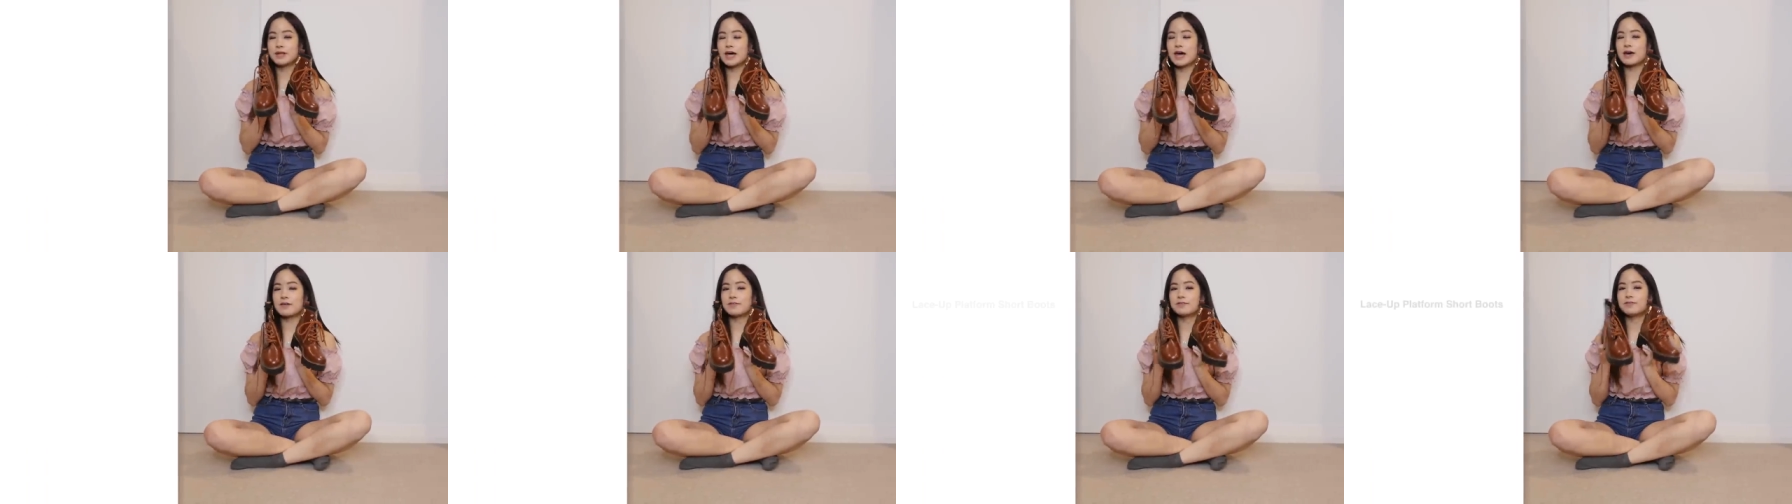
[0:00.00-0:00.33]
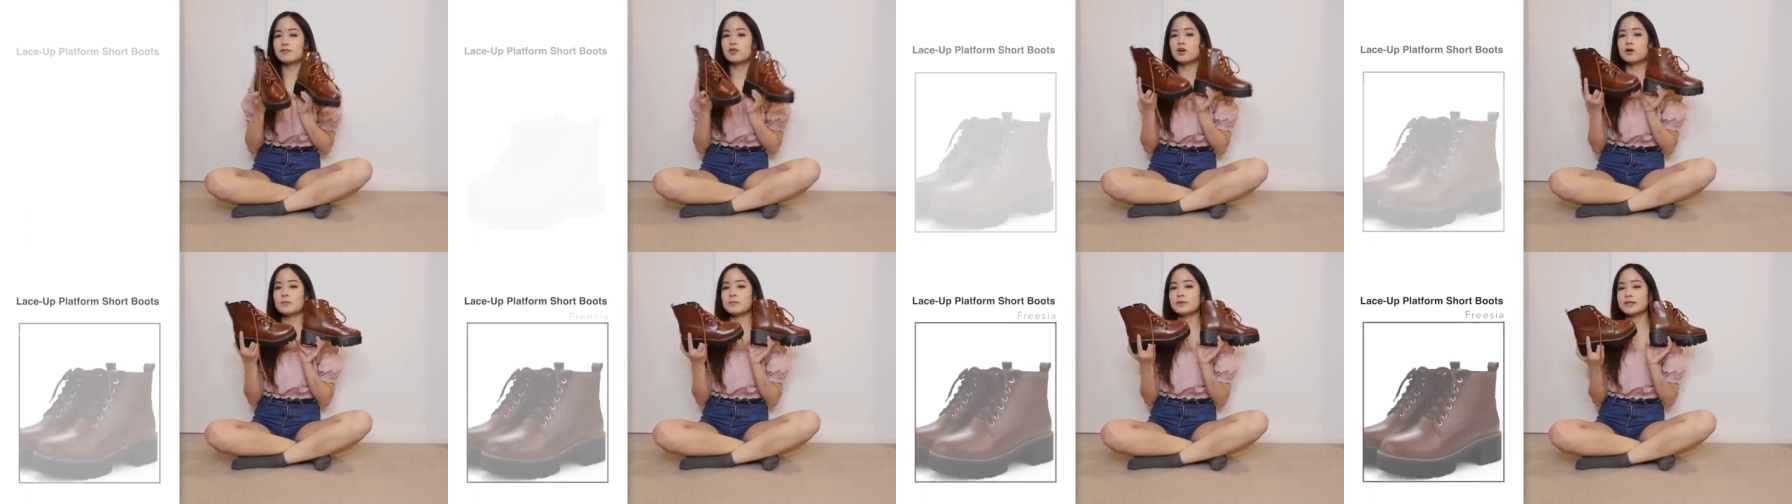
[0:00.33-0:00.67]

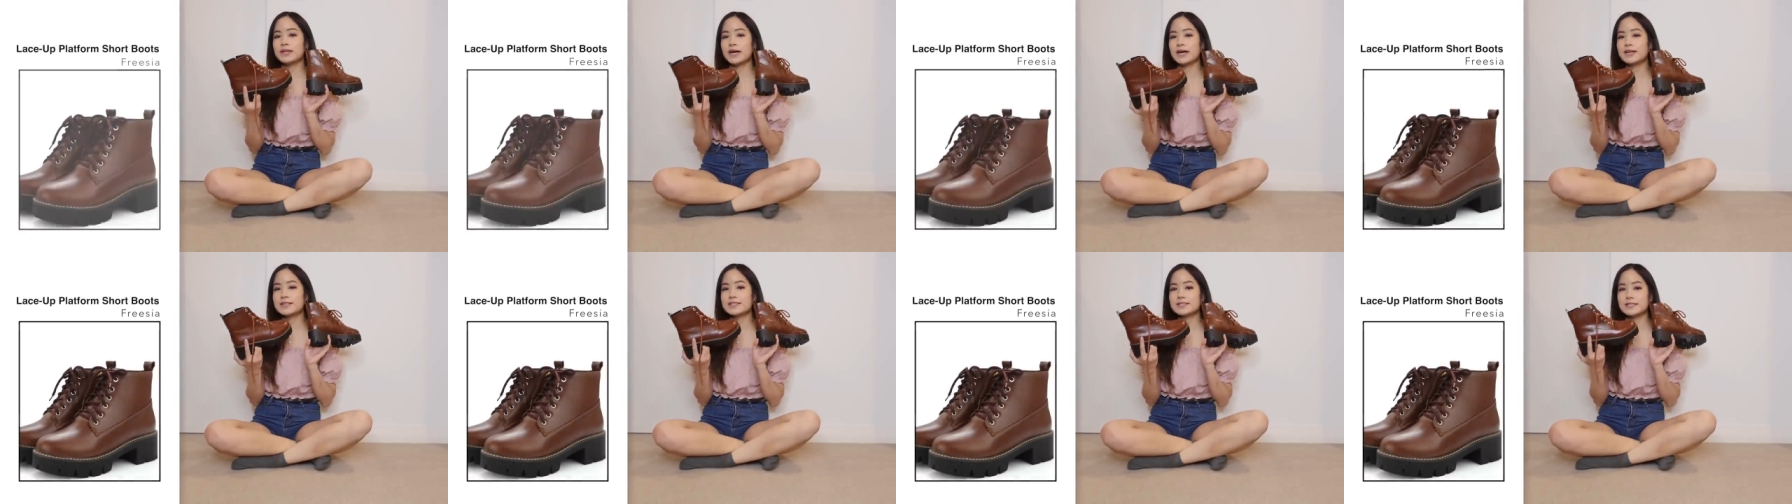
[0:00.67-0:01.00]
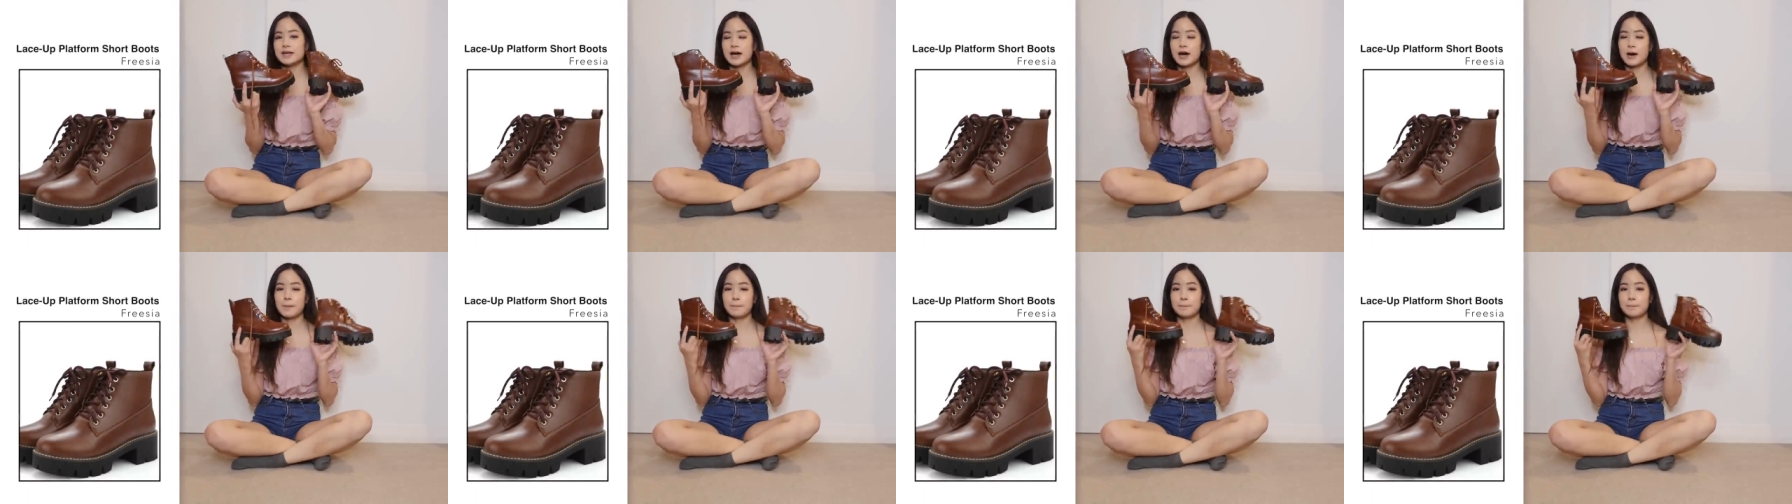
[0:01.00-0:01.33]
platform lace
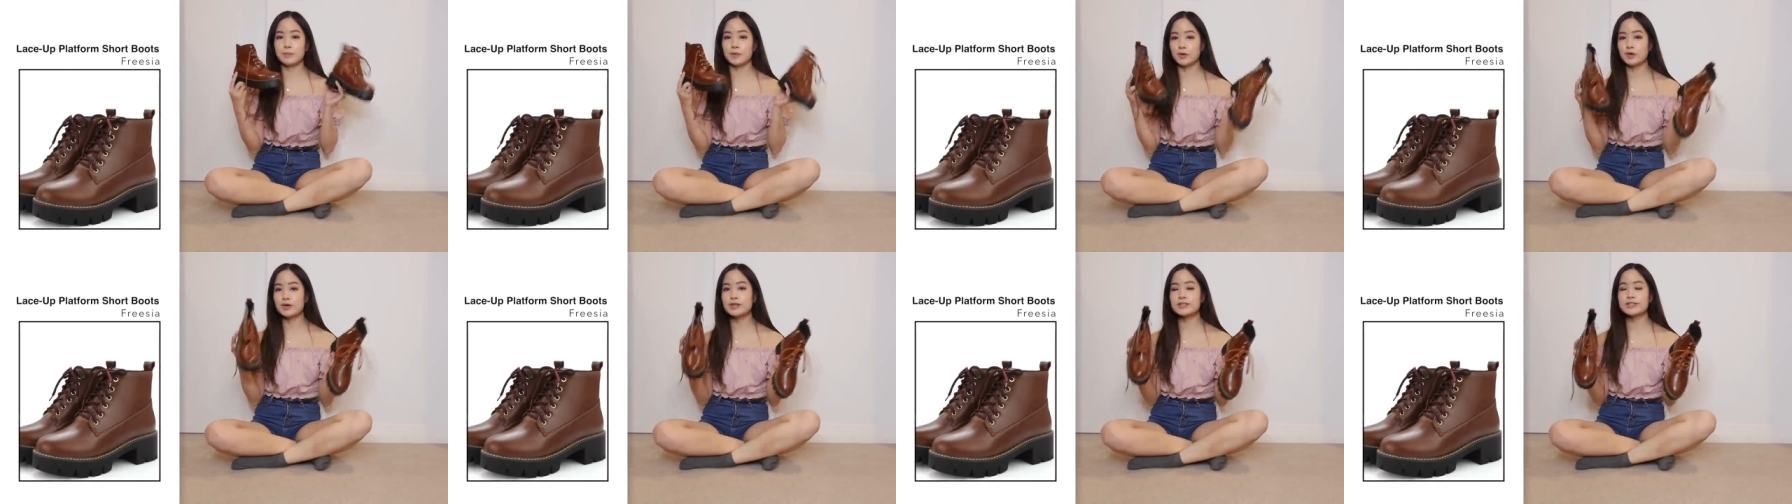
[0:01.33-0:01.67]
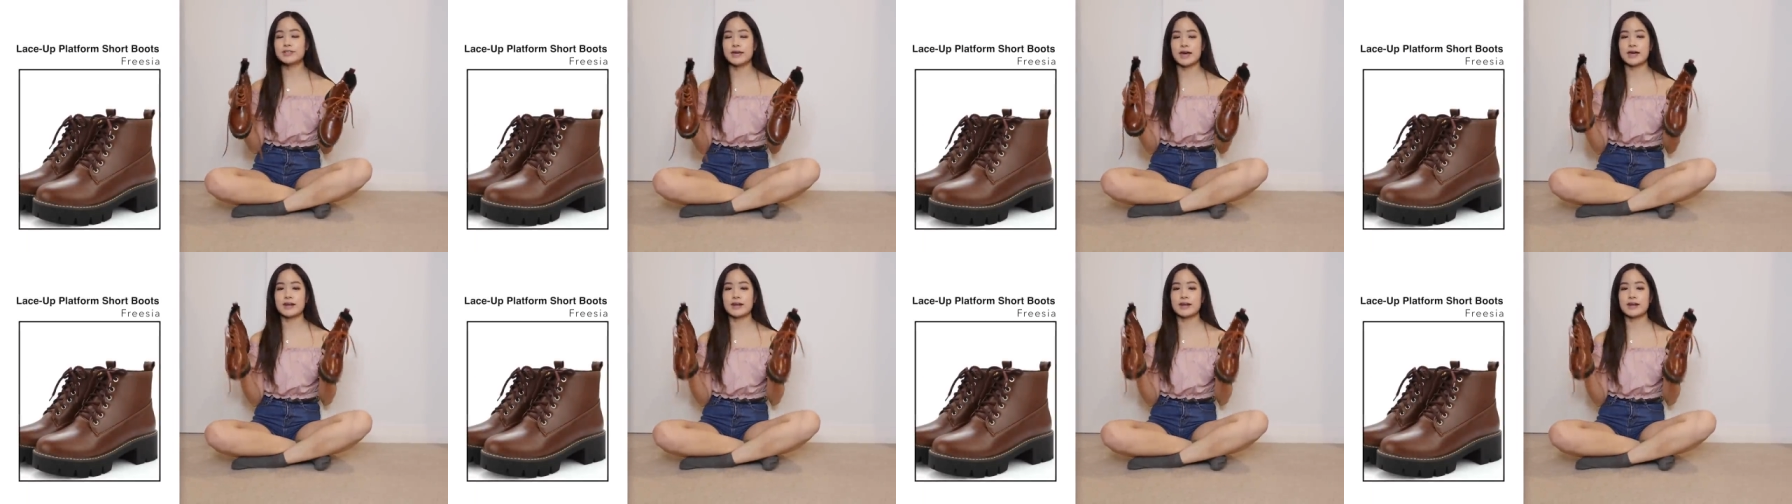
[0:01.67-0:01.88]
up boots,